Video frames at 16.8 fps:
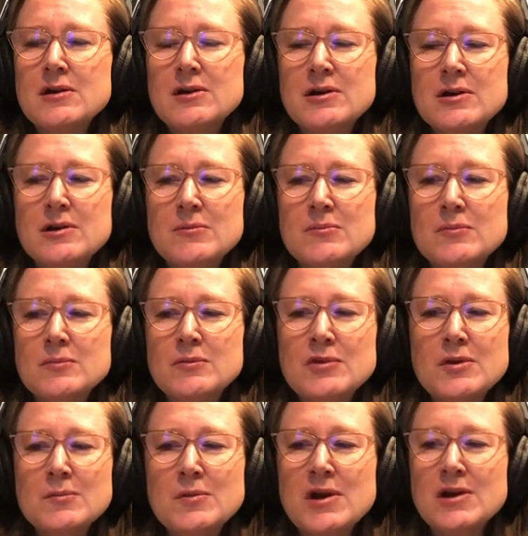
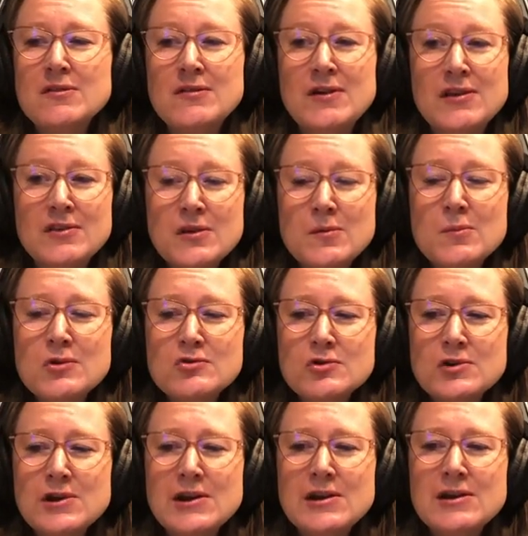some kind of
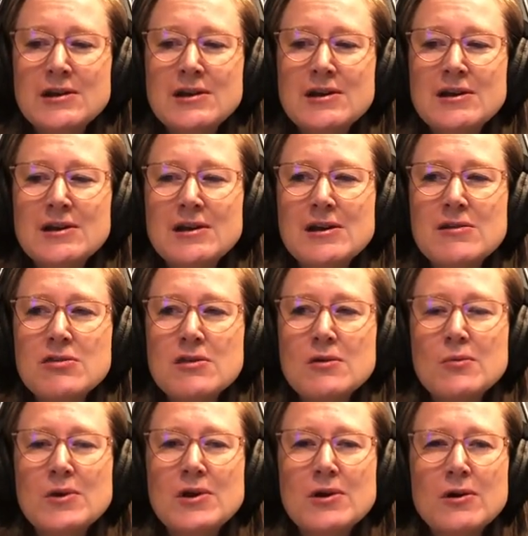asymmetry. I
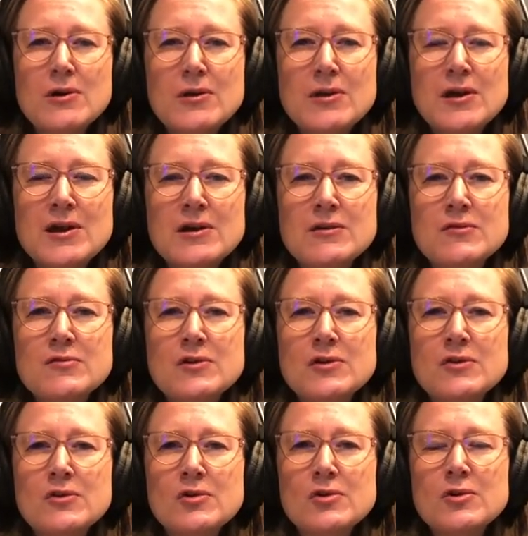think we all have
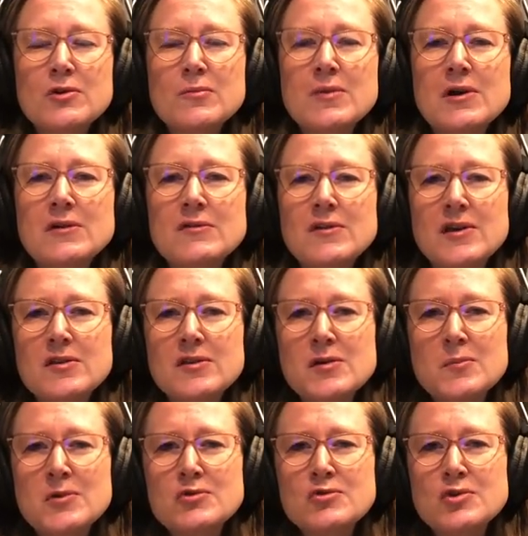a certain amount of
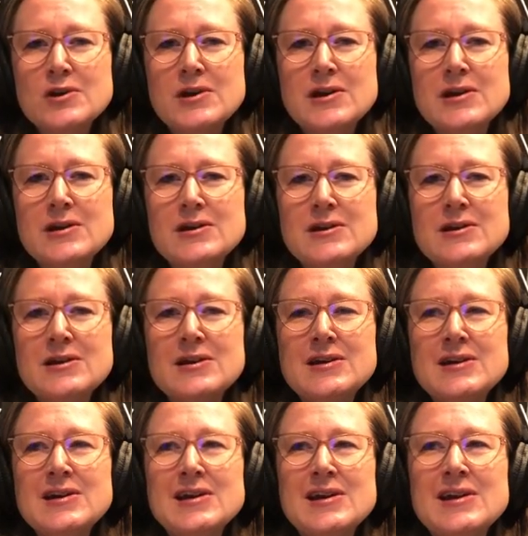asymmetry,
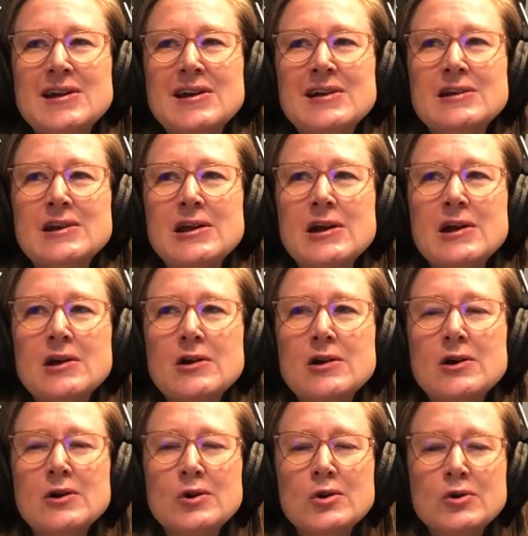and yet
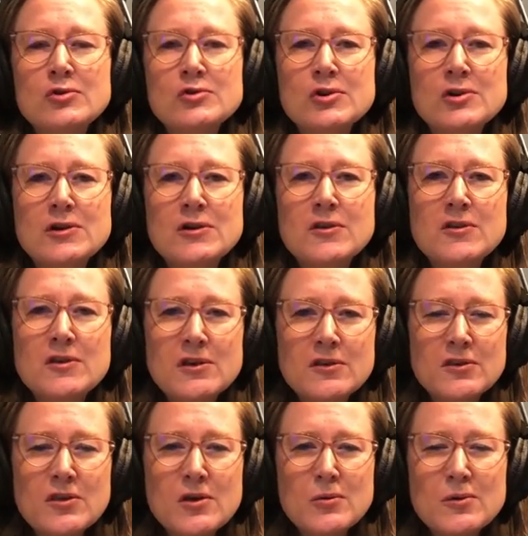our culture
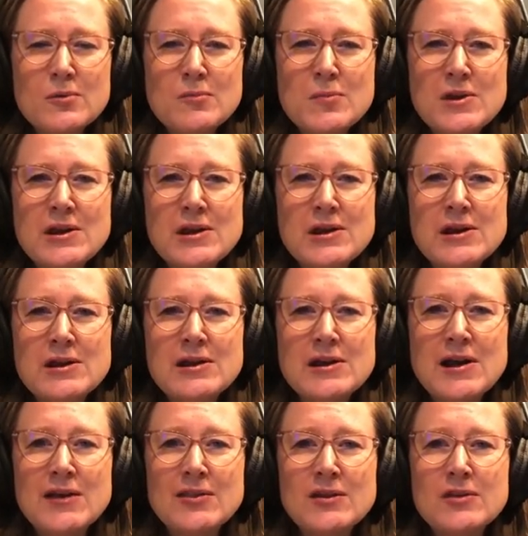insists that we be
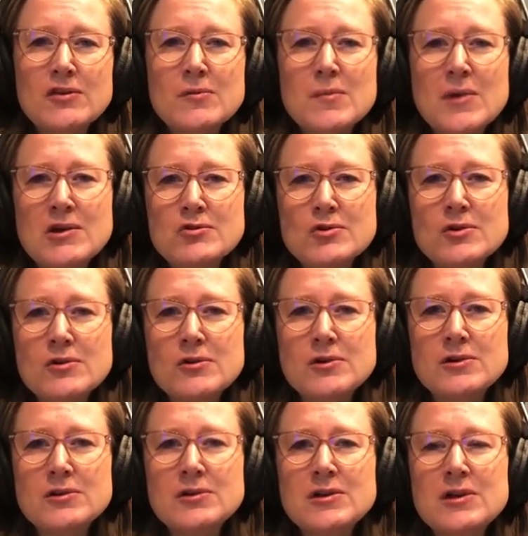highly
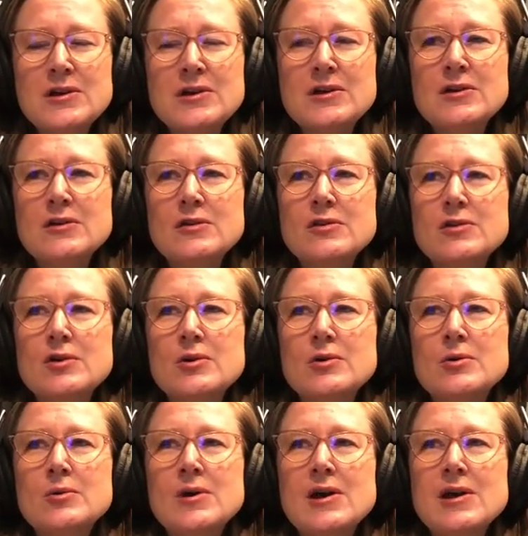symmetrical.
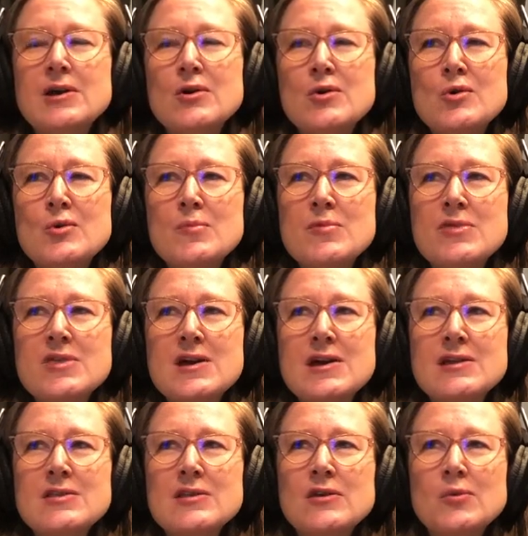So I hope
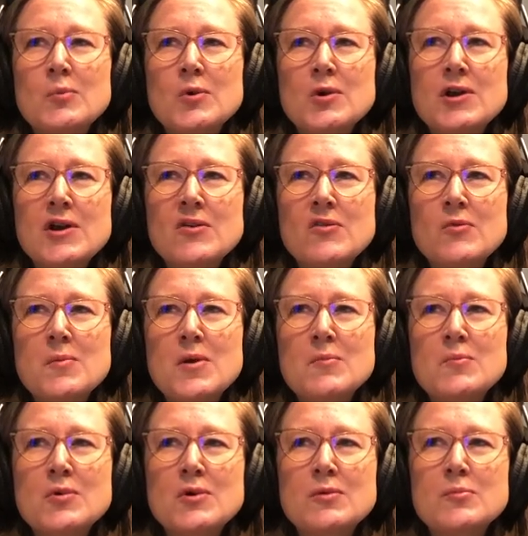that this book gives
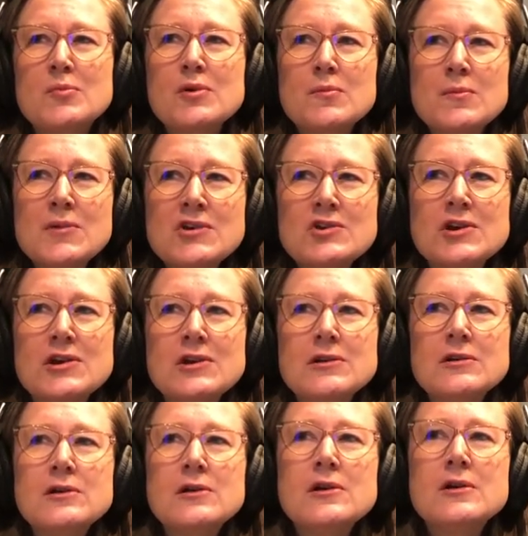people
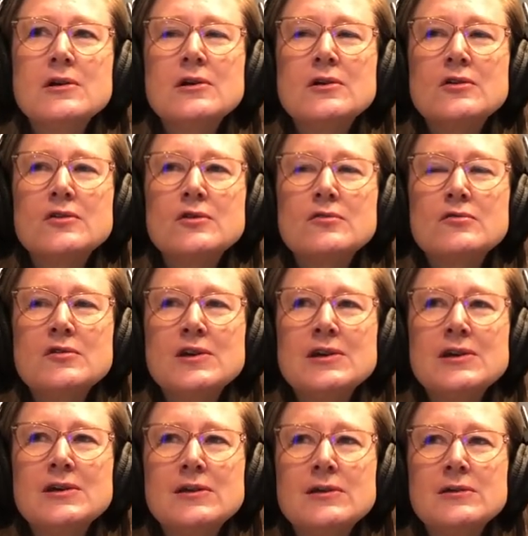permission to
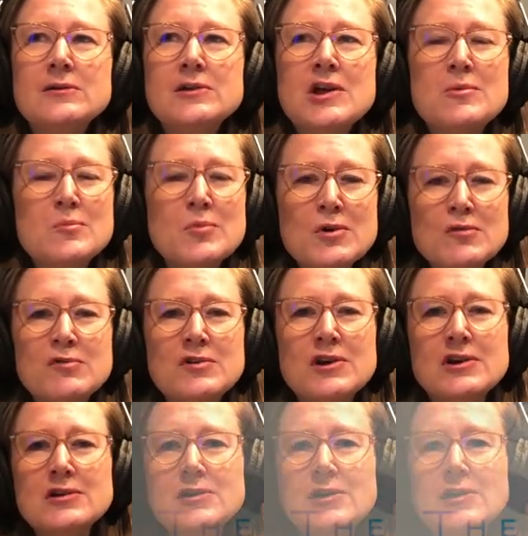feel imperfect